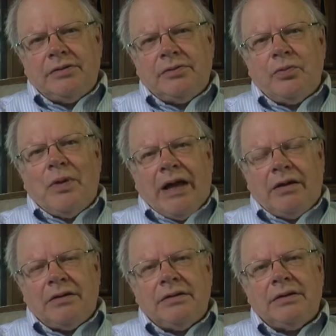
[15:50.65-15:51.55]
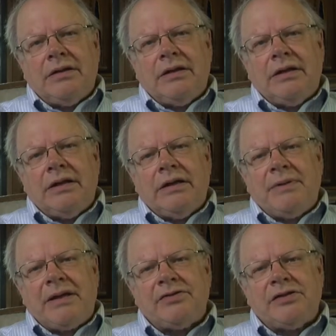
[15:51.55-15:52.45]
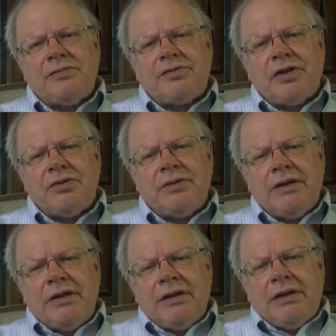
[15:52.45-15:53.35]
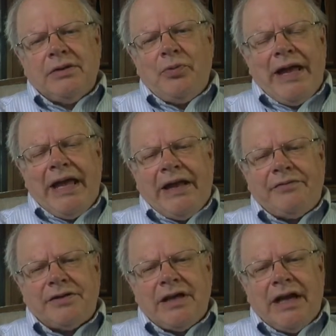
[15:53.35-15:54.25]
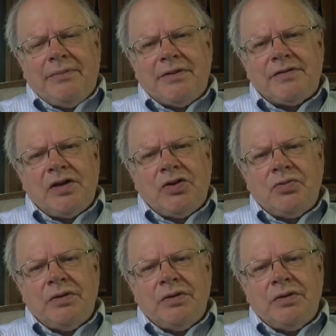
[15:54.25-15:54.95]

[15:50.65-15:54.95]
well, because she was so way ahead of her time and so,